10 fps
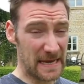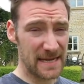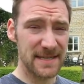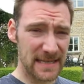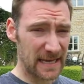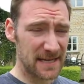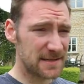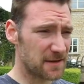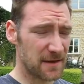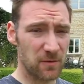easily,
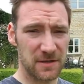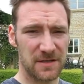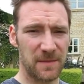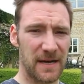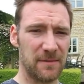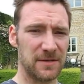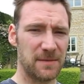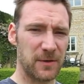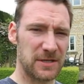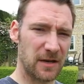so they wouldn't have been able
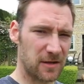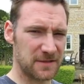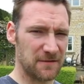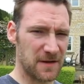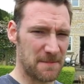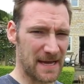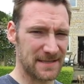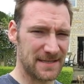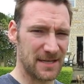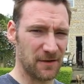to put a lot of
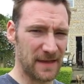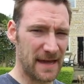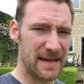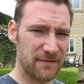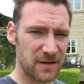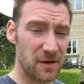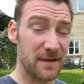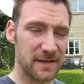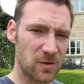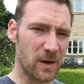capacity on there, even though
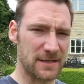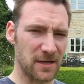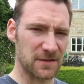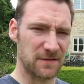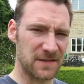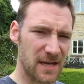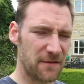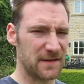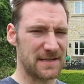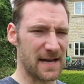there's quite a lot of
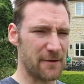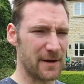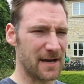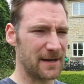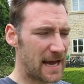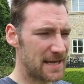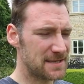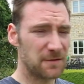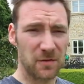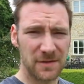surface area.
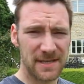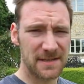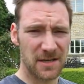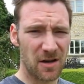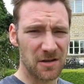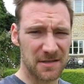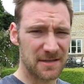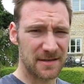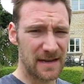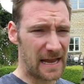And of course there's the
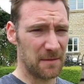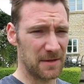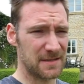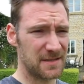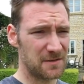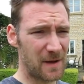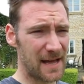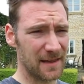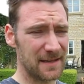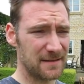cost element as
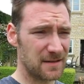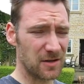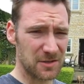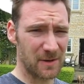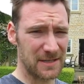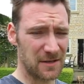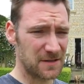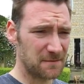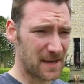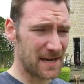well, it costs quite a
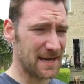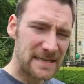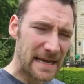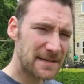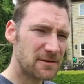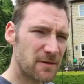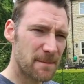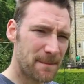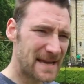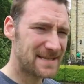lot of money. Tesla are
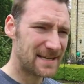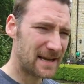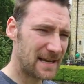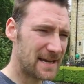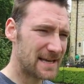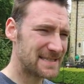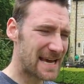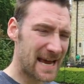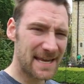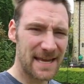basically
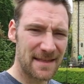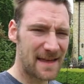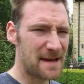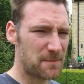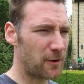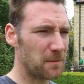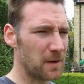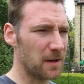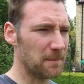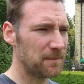attacking that
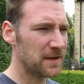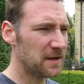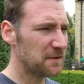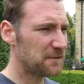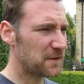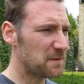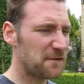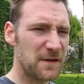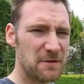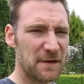problem from a
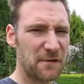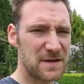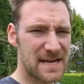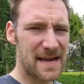few different